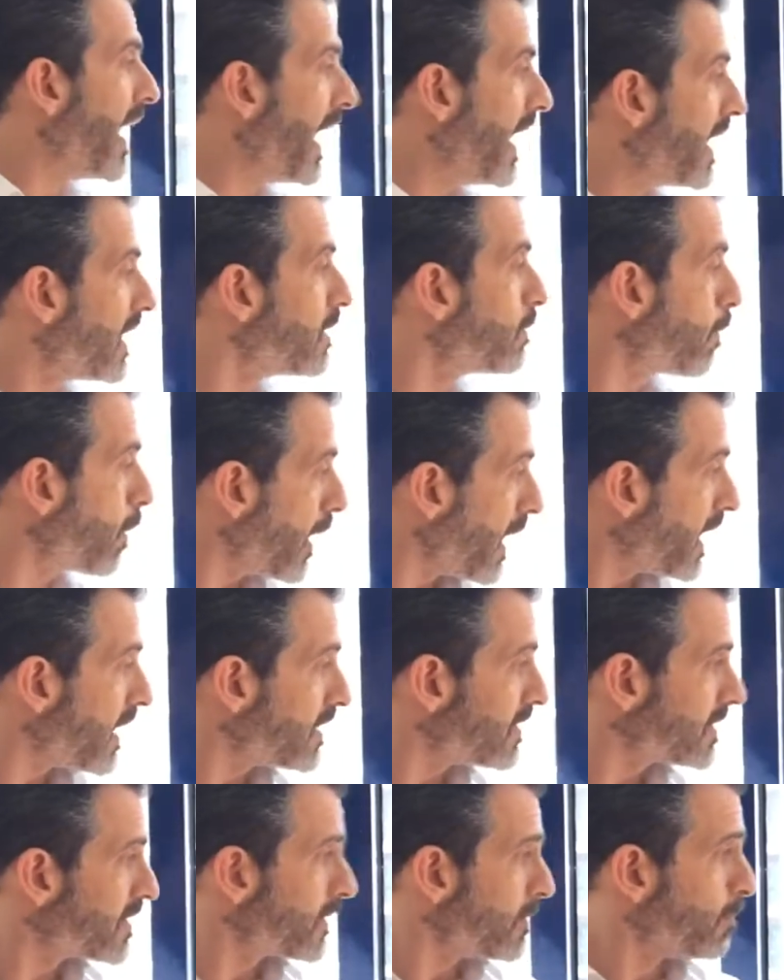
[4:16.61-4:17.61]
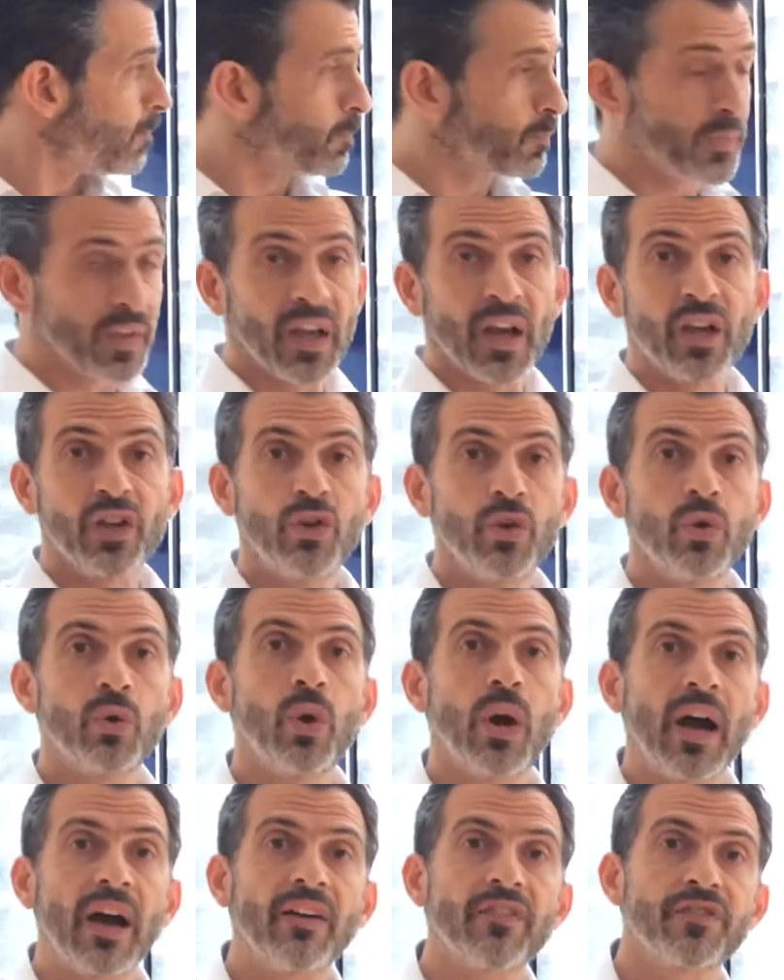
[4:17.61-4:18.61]
And plus,
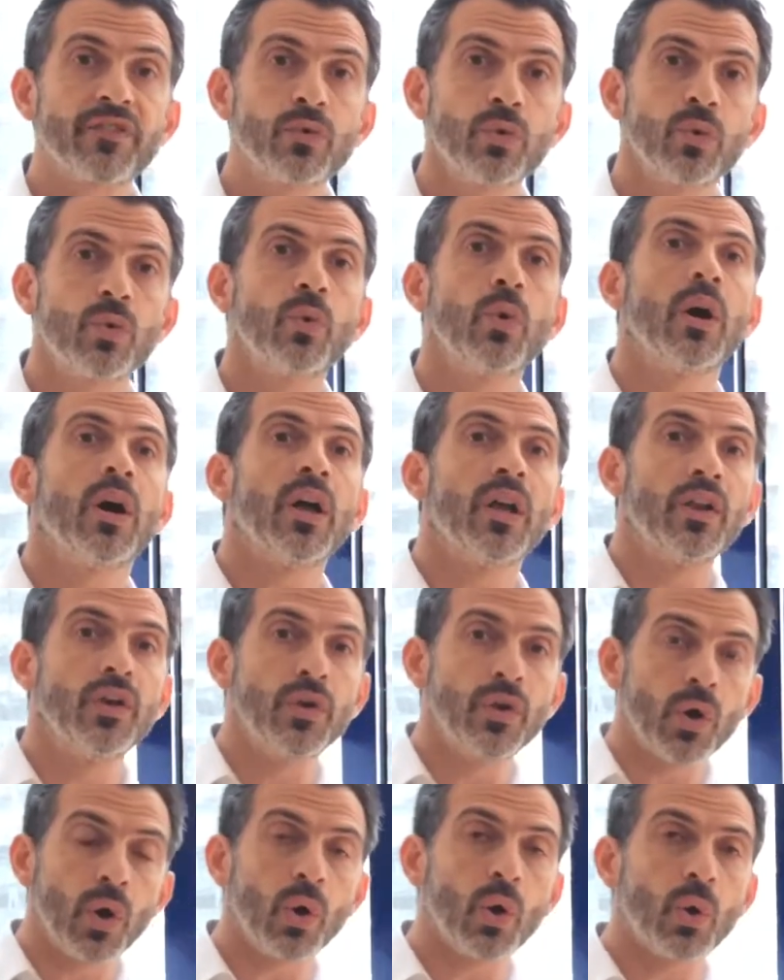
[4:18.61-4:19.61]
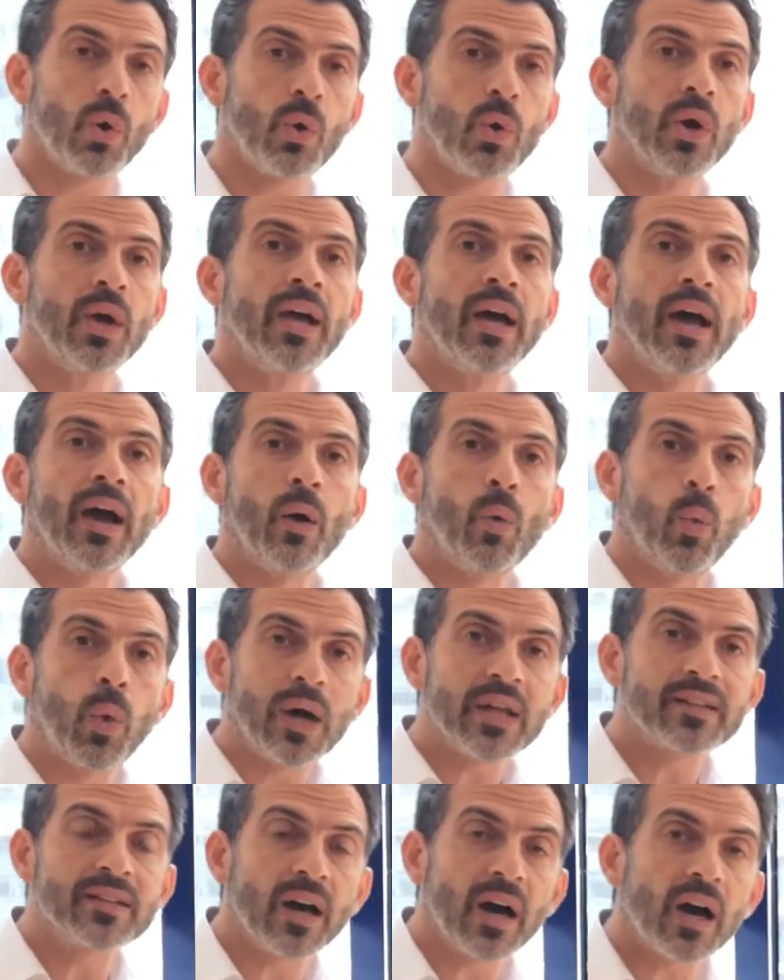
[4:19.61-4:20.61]
you have to know
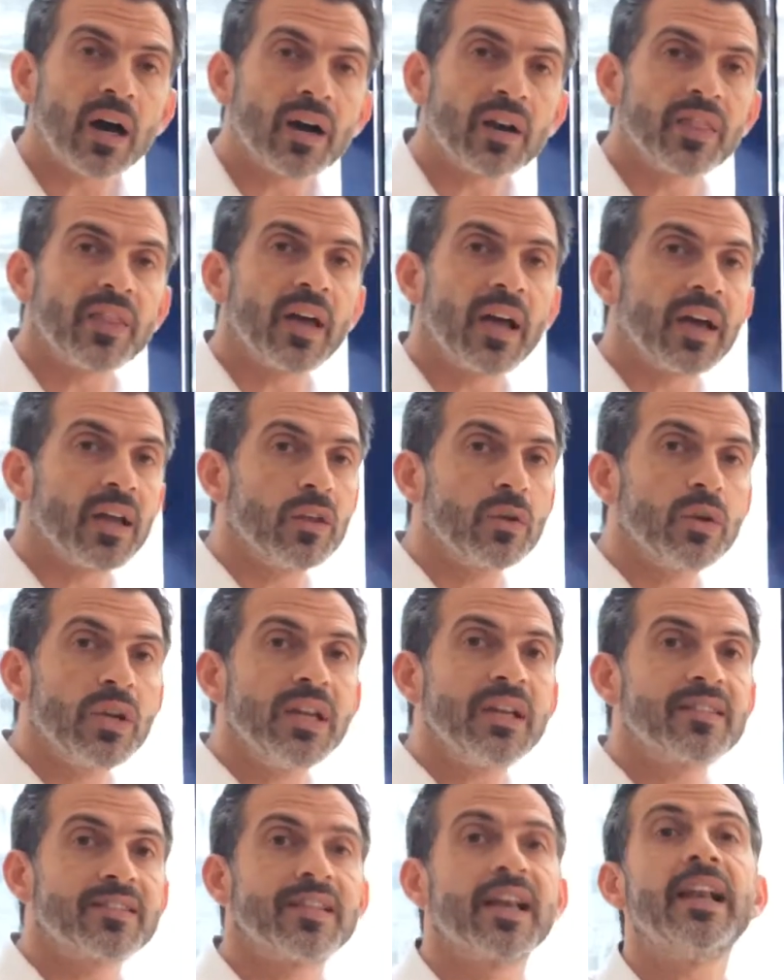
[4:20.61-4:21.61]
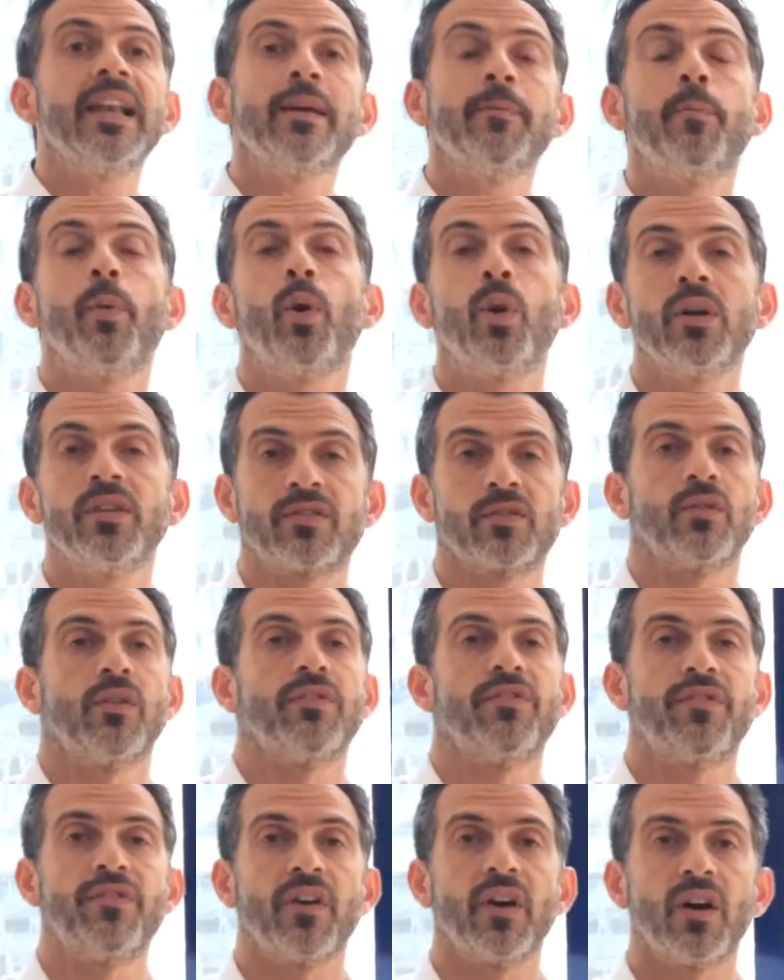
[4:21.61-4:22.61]
what are the unique selling points
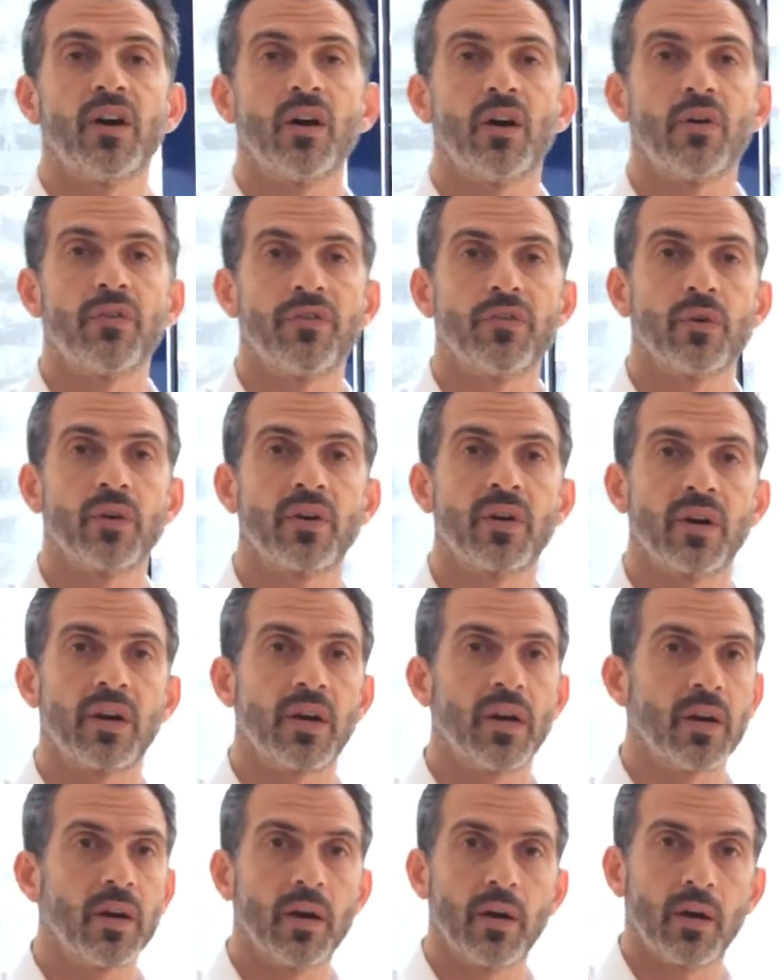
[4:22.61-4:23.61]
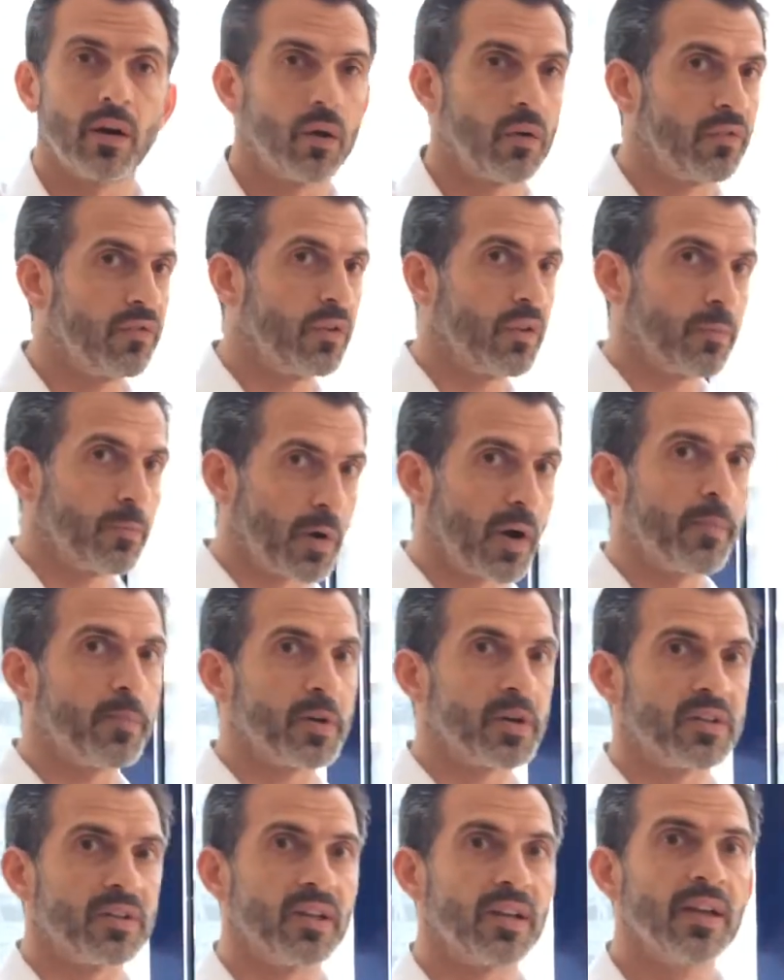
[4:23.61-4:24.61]
of your
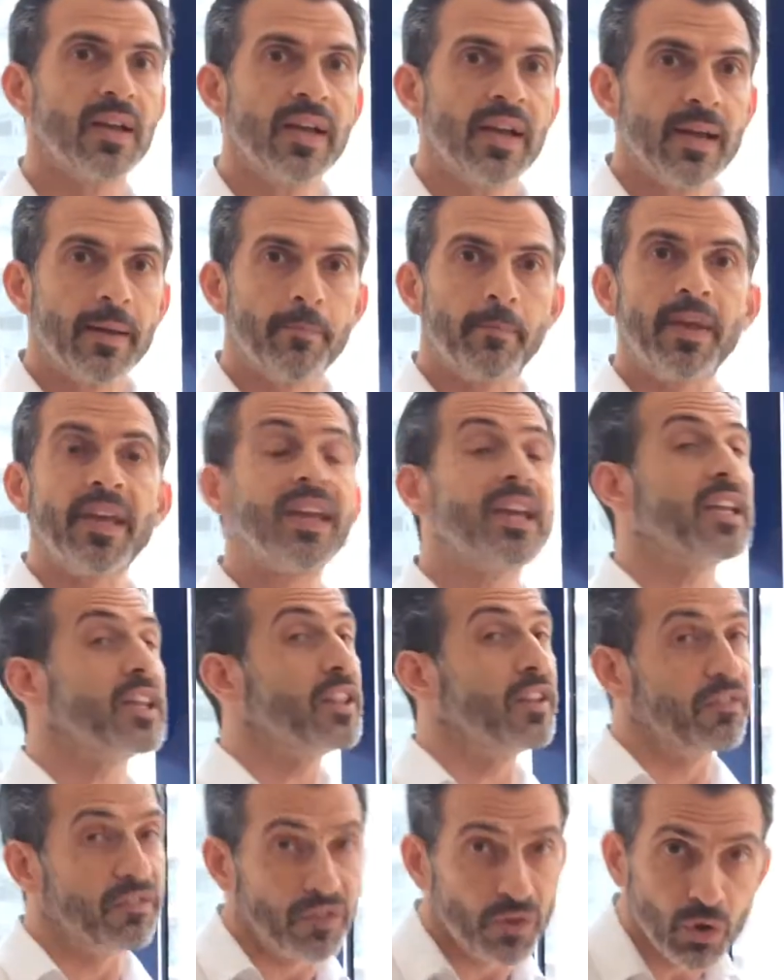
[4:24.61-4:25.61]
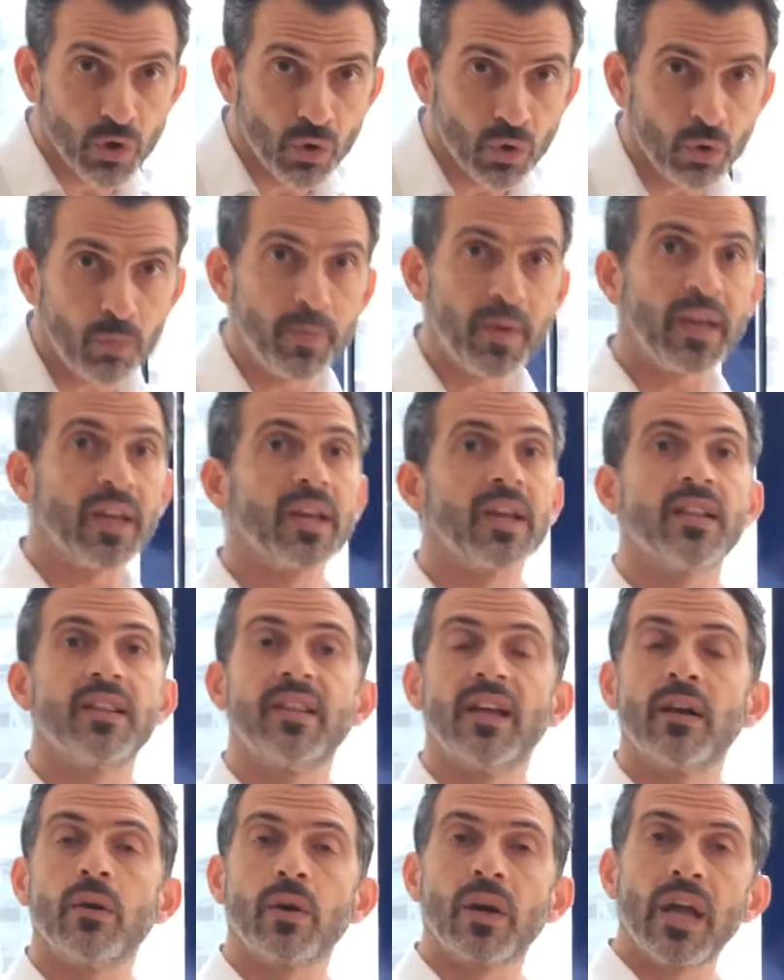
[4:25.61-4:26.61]
property. Being it the view, being
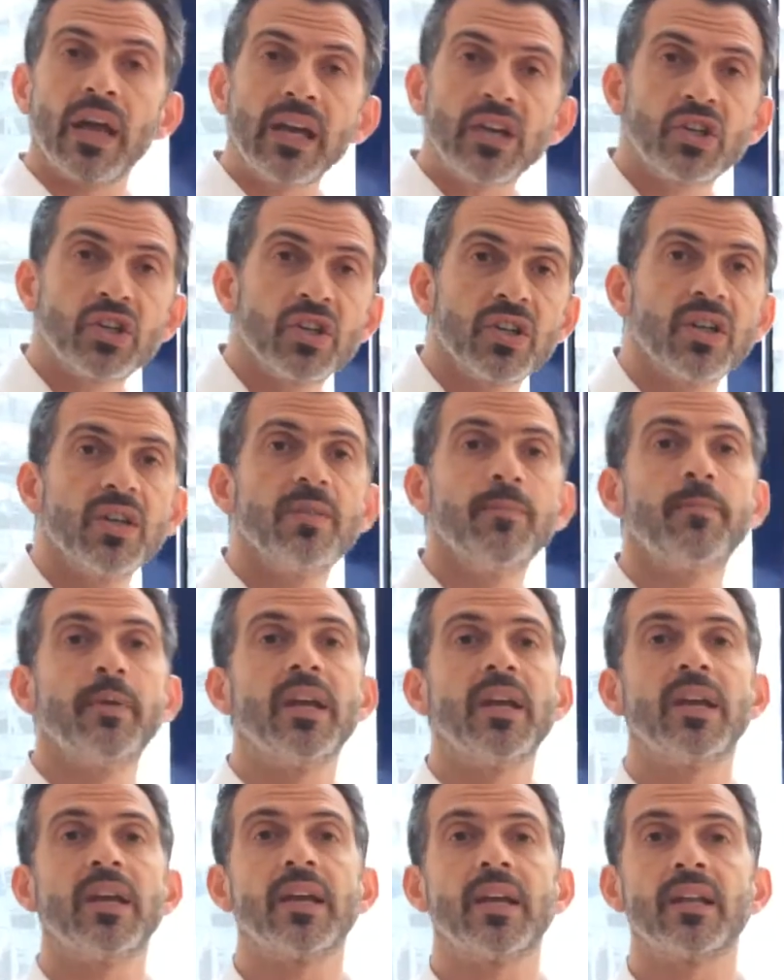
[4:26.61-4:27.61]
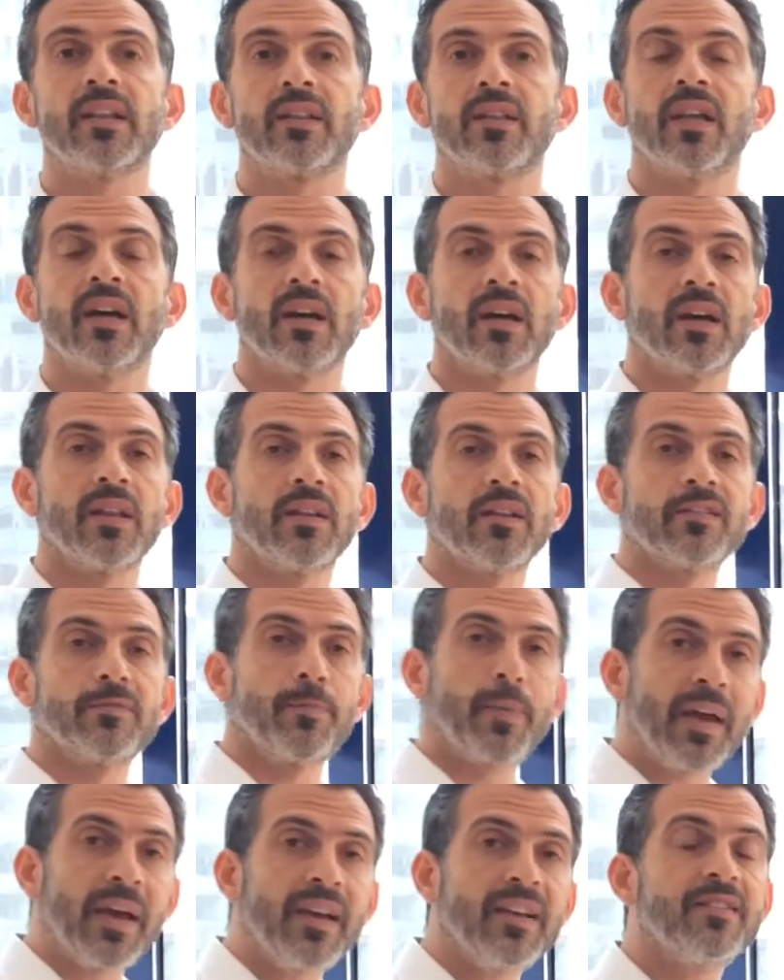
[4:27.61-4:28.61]
it the location, being it the
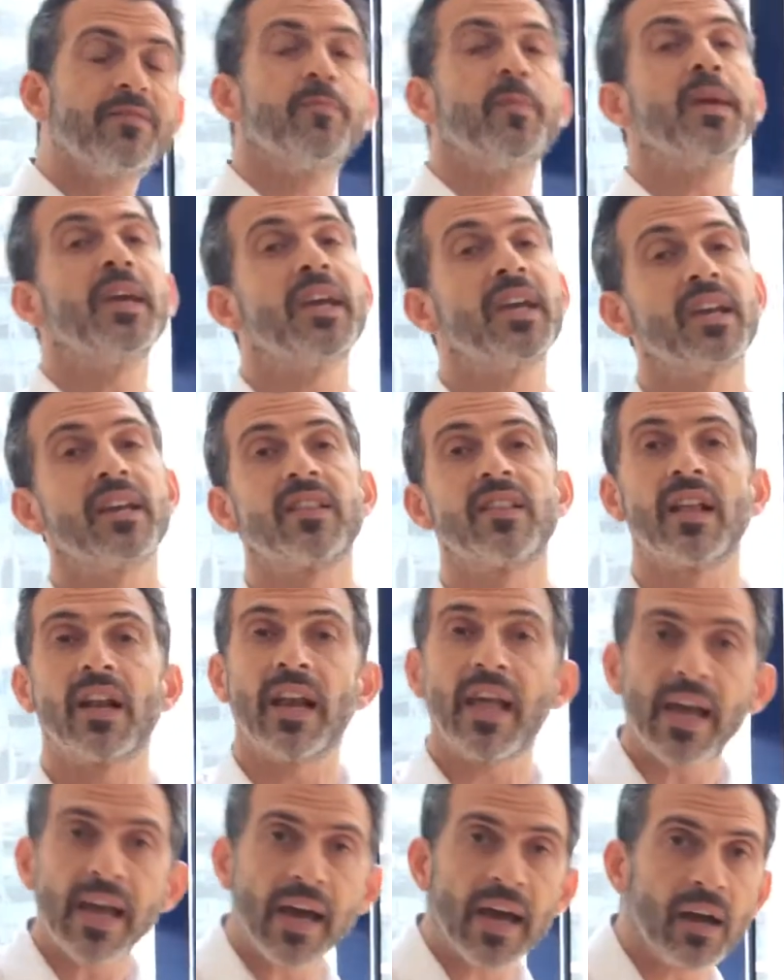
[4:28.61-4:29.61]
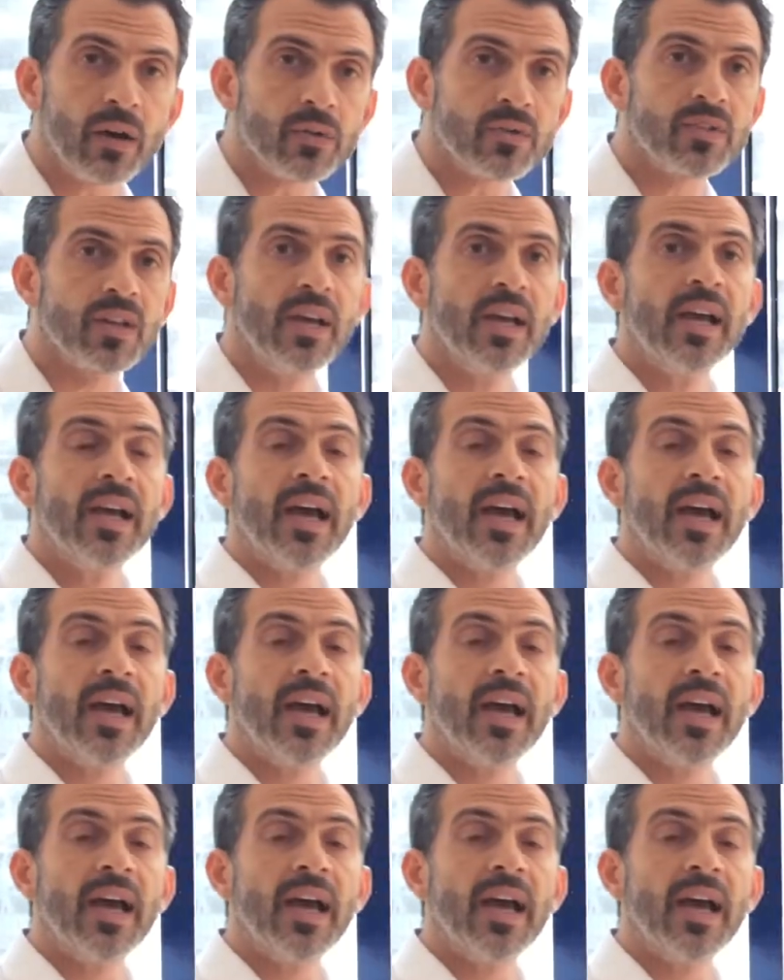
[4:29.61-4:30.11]
space, being it the layout.